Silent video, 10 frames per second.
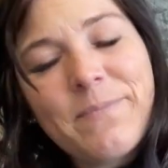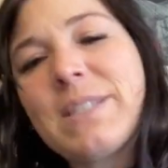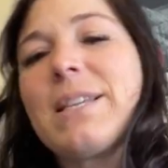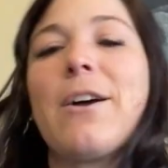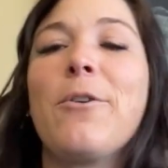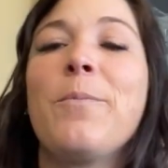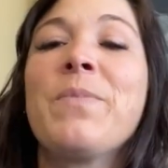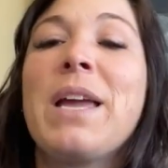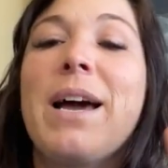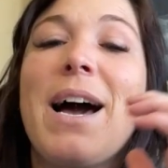So
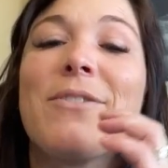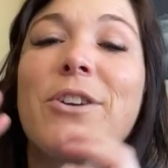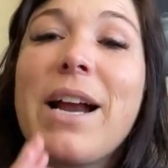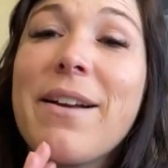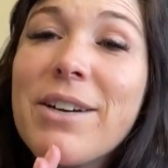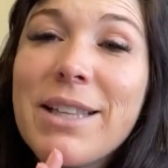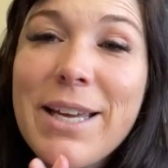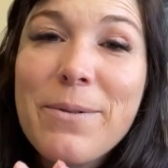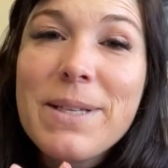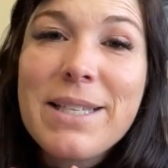after
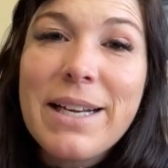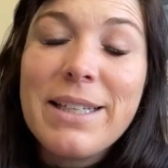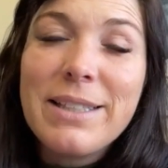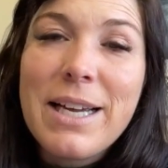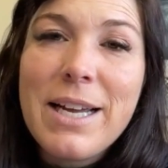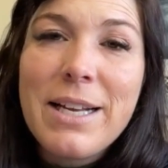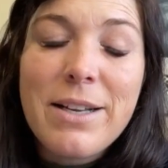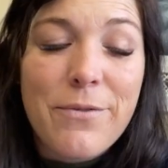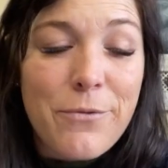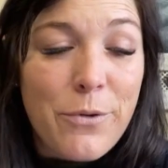everything was said and
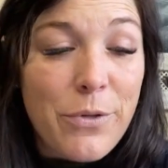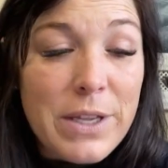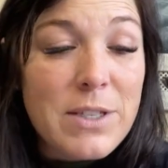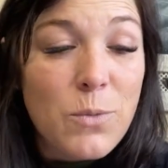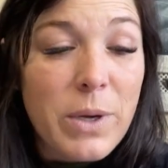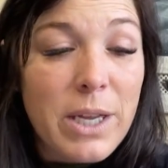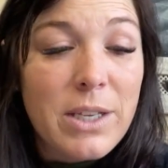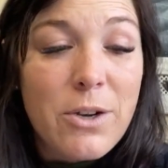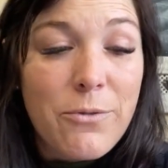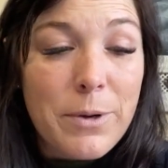done for this week,
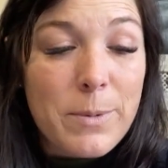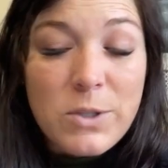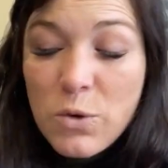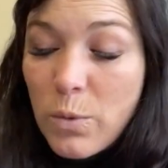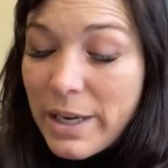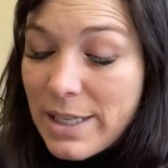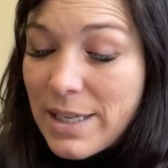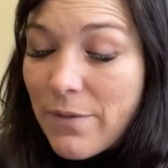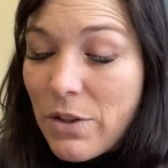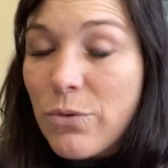November
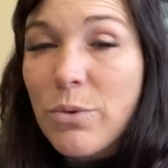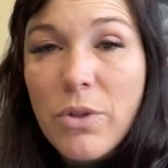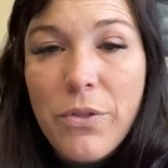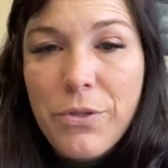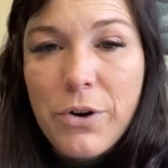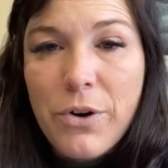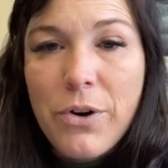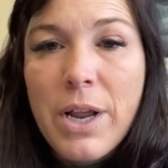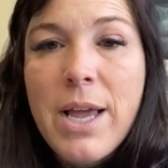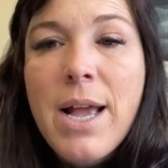27th through the
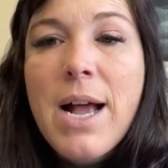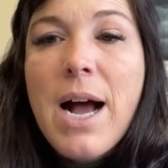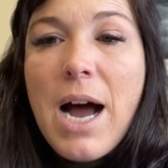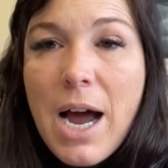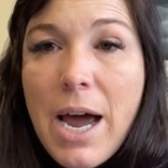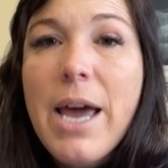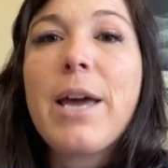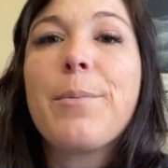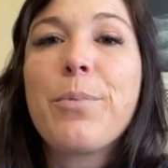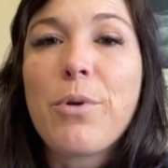3rd,
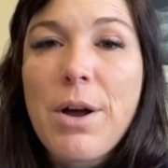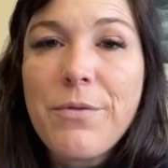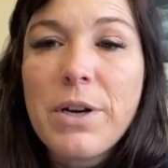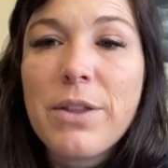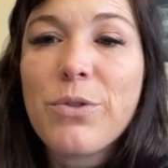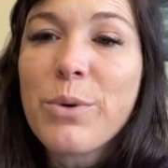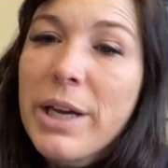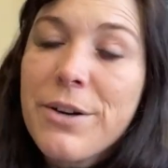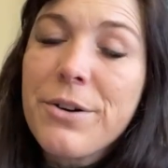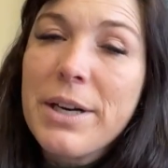I profited
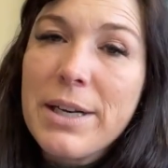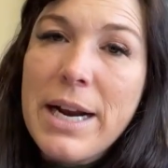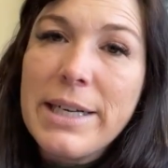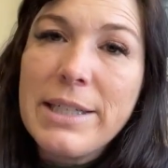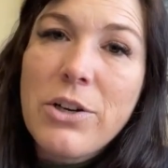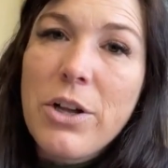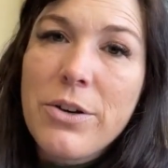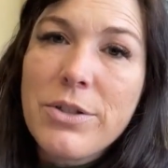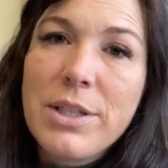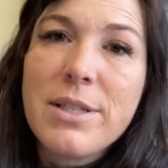
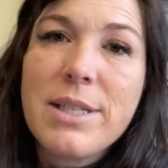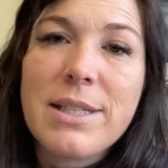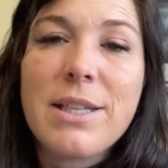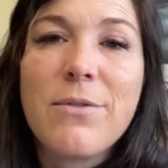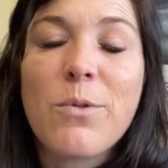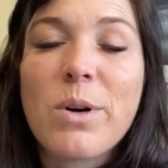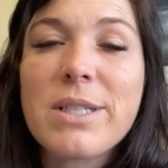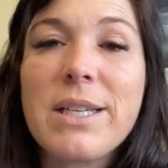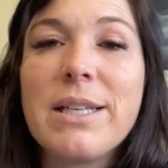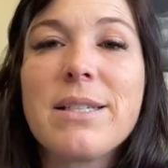
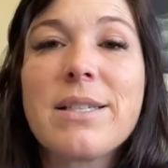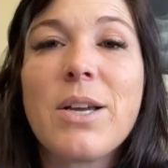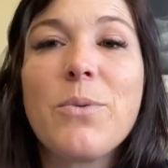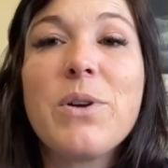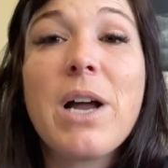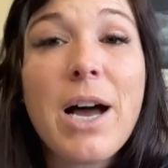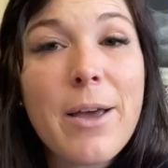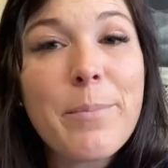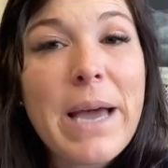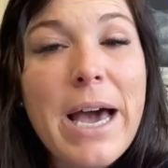$390.64. So,
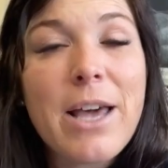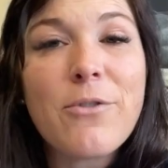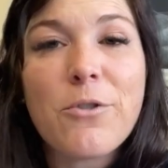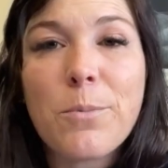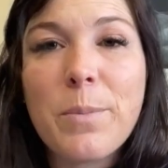not bad for